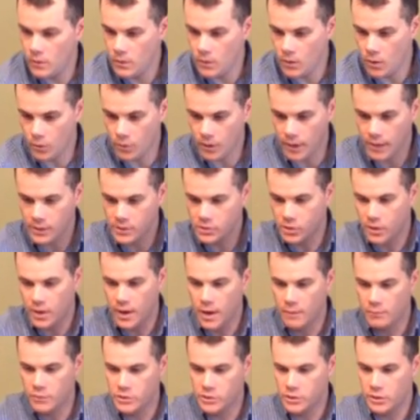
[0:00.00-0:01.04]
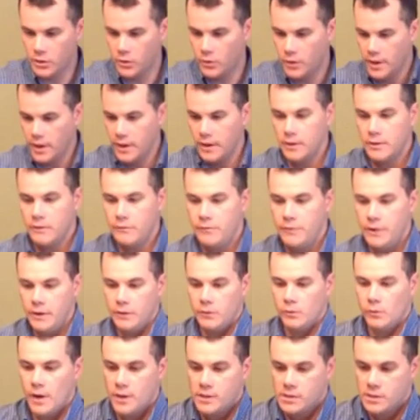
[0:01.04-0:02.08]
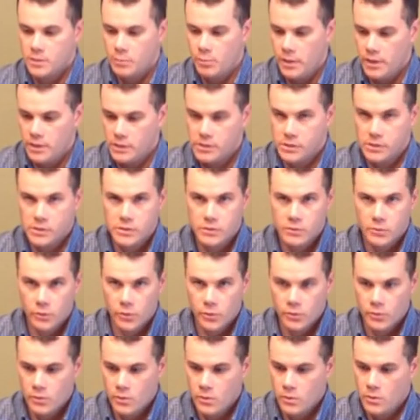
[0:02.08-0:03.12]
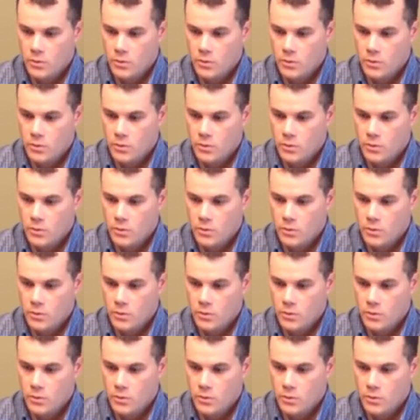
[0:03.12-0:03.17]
Okay, so now I'm just going to go ahead and feed the rest of the pieces through.